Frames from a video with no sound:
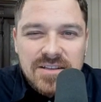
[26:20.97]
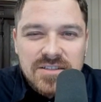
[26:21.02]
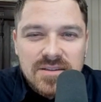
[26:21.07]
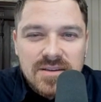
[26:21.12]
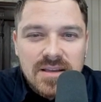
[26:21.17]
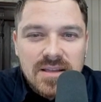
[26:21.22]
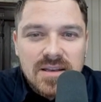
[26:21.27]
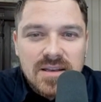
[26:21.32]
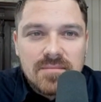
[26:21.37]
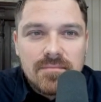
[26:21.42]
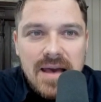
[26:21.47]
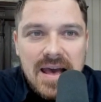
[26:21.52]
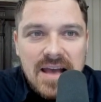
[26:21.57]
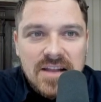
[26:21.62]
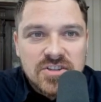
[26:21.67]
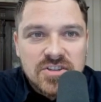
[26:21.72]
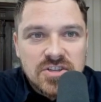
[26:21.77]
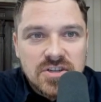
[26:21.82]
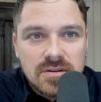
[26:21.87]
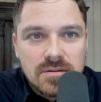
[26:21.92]
you can
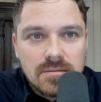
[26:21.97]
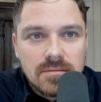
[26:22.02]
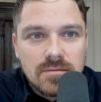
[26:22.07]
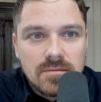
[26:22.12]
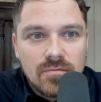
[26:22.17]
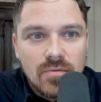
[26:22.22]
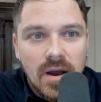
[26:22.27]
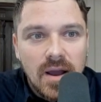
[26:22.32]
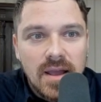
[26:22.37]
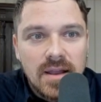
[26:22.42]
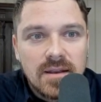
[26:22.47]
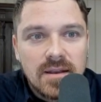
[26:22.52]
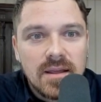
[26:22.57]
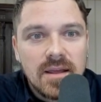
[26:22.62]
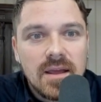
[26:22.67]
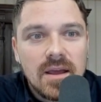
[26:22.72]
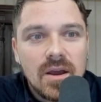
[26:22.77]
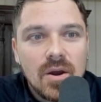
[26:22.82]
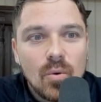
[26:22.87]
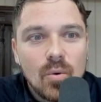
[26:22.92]
imagine, right,
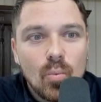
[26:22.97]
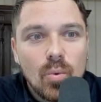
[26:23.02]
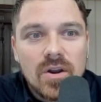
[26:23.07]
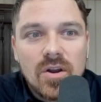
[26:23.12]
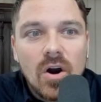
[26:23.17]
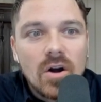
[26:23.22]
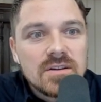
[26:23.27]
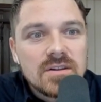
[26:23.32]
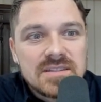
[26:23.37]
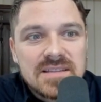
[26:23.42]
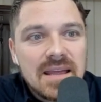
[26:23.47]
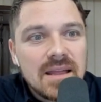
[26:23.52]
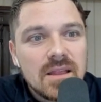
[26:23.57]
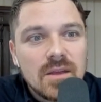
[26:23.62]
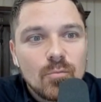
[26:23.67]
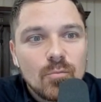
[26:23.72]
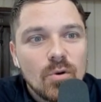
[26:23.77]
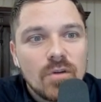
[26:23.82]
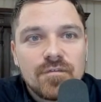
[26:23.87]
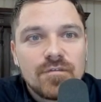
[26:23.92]
we're not
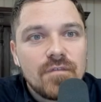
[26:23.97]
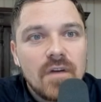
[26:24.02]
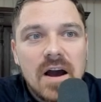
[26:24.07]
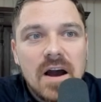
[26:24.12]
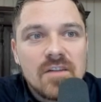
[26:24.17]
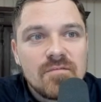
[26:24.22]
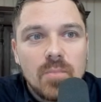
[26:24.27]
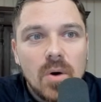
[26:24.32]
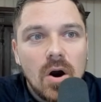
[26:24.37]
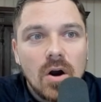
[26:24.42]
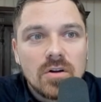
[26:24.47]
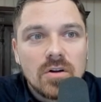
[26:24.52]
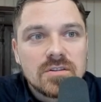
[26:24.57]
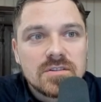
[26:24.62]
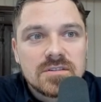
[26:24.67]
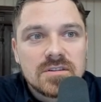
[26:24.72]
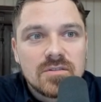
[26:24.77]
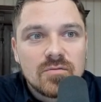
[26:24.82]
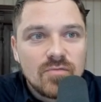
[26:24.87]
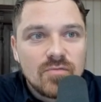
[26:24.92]
dealing with
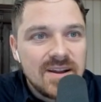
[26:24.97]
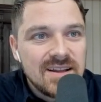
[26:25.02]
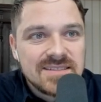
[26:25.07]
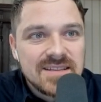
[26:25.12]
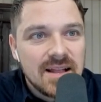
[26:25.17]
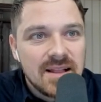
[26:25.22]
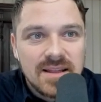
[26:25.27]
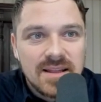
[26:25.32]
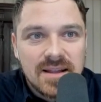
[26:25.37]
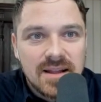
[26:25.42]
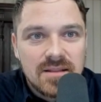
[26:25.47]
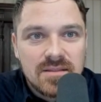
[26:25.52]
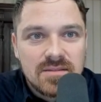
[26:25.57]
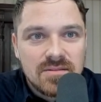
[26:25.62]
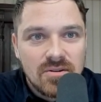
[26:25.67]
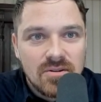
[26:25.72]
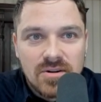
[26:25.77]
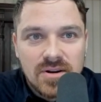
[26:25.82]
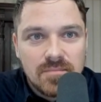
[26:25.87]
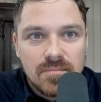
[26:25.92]
$5 reselling at
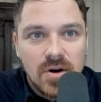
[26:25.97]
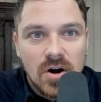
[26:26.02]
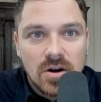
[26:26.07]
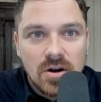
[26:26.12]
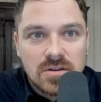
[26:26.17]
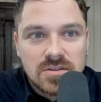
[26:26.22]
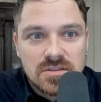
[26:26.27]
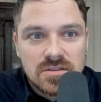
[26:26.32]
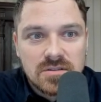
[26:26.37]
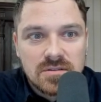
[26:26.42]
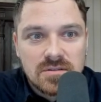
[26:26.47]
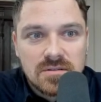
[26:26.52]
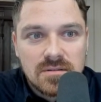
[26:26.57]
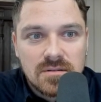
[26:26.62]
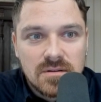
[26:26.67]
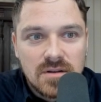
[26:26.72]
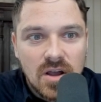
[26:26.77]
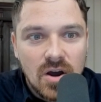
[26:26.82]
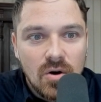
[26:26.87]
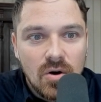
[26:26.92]
$30.
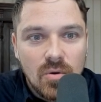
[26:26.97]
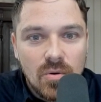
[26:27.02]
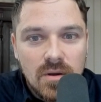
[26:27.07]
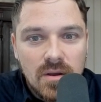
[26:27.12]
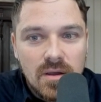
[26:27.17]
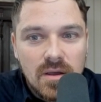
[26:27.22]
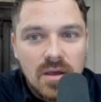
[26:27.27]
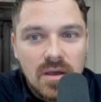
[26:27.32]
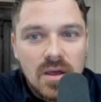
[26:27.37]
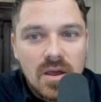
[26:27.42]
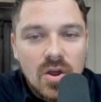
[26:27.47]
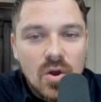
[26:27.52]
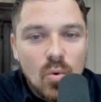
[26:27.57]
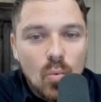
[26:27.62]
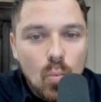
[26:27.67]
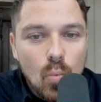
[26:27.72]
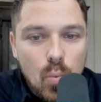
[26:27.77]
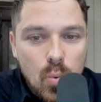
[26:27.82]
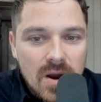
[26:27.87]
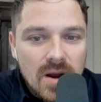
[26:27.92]
No,
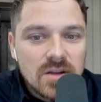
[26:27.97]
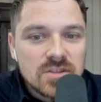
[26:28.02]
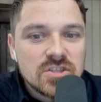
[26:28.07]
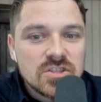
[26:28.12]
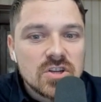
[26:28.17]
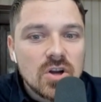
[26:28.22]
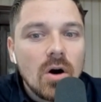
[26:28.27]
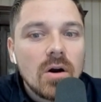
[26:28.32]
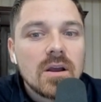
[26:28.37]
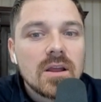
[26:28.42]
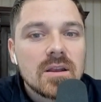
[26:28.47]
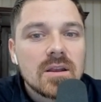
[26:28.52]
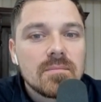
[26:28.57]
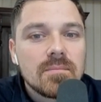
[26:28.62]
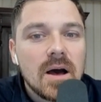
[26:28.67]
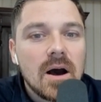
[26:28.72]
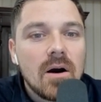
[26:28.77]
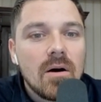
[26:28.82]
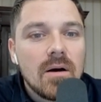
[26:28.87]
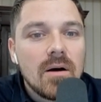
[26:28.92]
we're talking
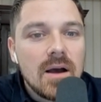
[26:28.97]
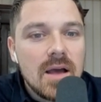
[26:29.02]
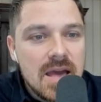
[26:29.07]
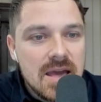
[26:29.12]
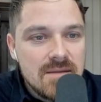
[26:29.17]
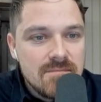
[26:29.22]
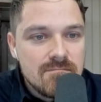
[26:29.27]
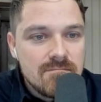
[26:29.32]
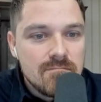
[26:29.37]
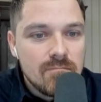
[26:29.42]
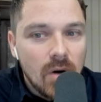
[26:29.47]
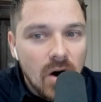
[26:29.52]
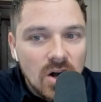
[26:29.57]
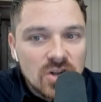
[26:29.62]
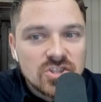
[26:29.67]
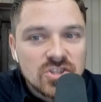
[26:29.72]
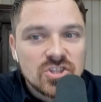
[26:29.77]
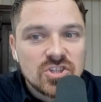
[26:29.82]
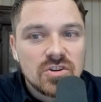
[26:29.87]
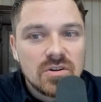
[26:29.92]
about a
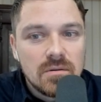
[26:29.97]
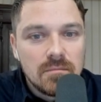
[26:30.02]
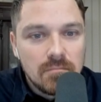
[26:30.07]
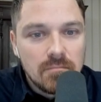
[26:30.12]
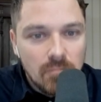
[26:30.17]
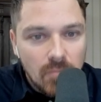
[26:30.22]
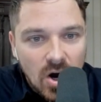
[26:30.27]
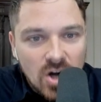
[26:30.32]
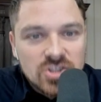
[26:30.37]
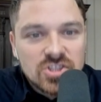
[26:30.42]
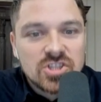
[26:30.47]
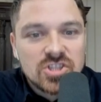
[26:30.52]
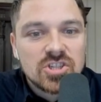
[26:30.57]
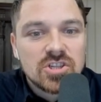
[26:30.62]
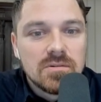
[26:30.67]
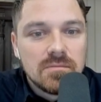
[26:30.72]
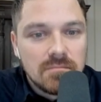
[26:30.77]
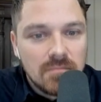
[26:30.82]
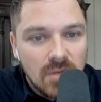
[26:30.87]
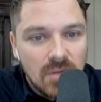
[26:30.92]
much, much,
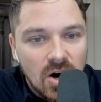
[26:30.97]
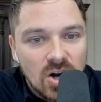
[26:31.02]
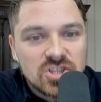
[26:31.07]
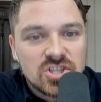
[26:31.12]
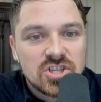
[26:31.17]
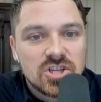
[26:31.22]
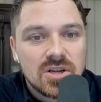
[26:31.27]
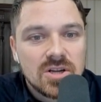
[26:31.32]
much